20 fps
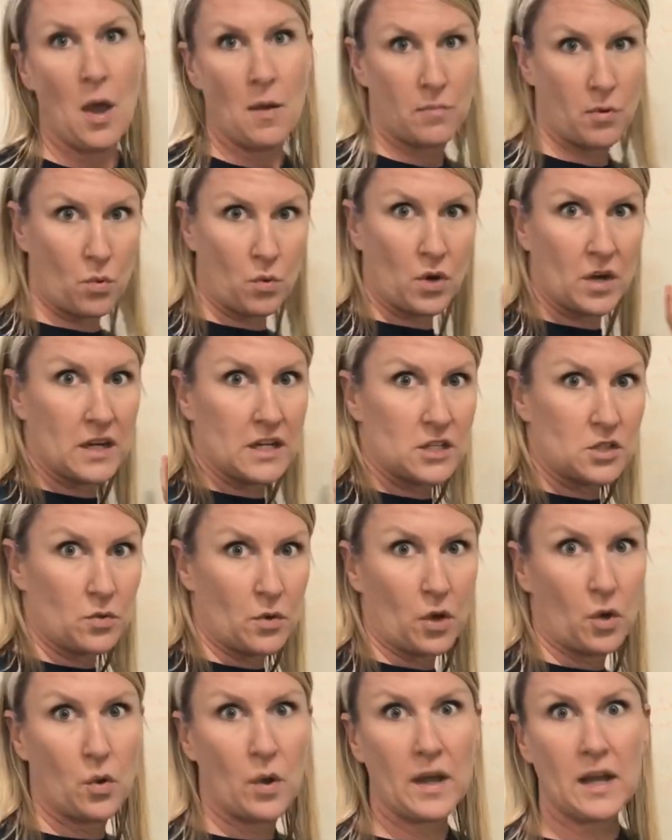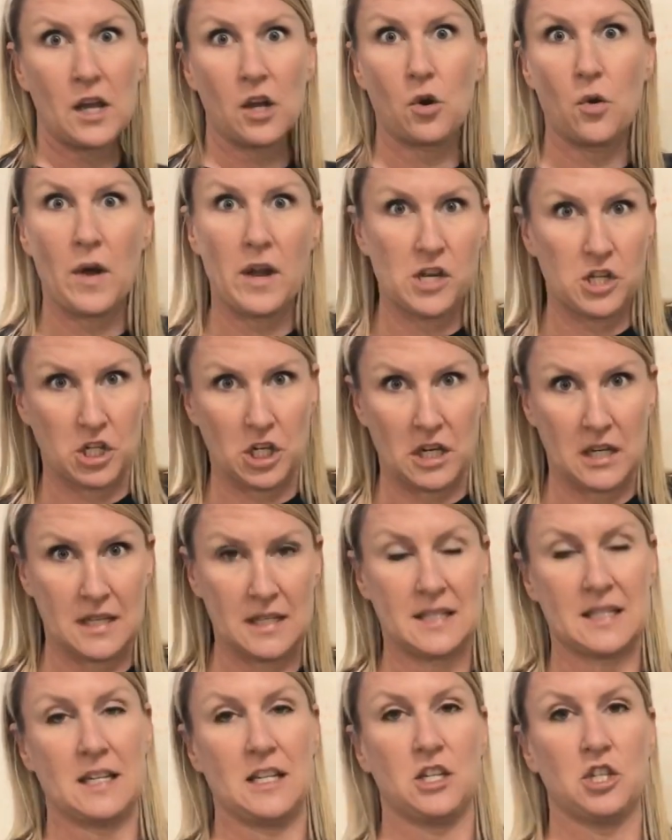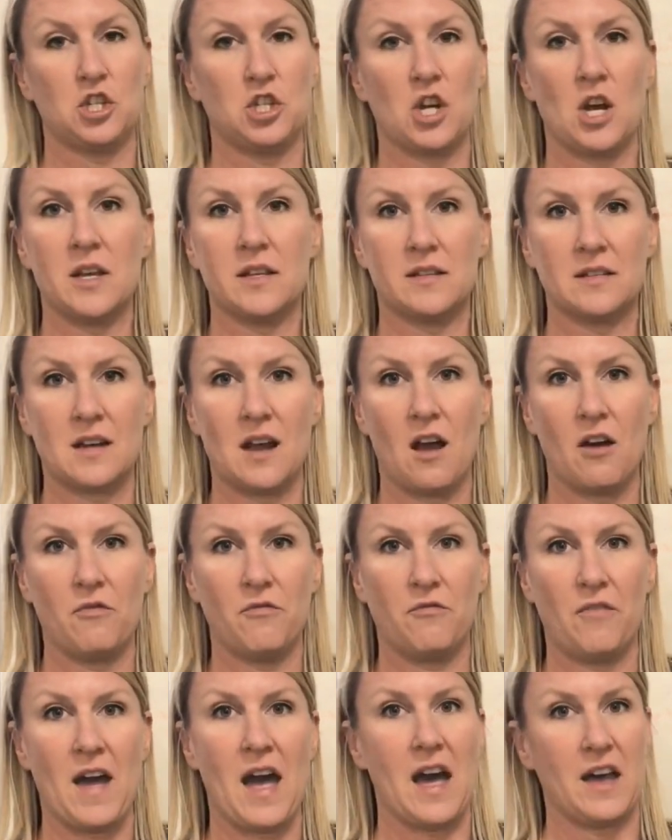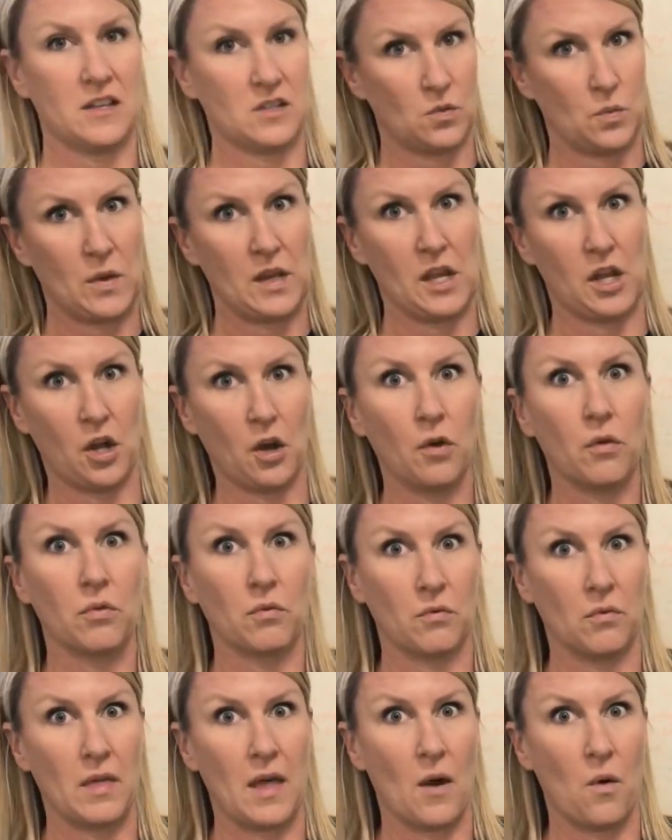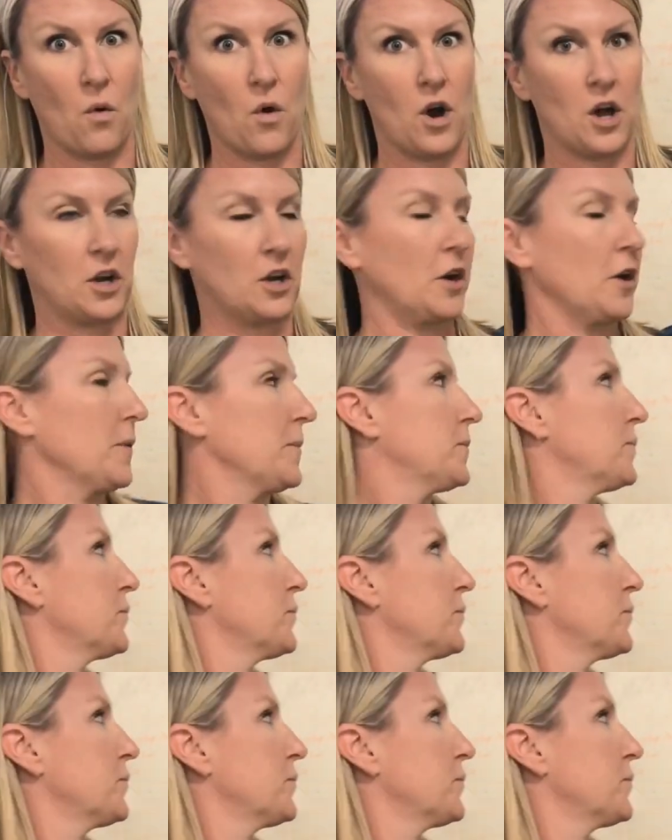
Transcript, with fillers: but we're gonna do a quick equation and see just how fast we can go through that water.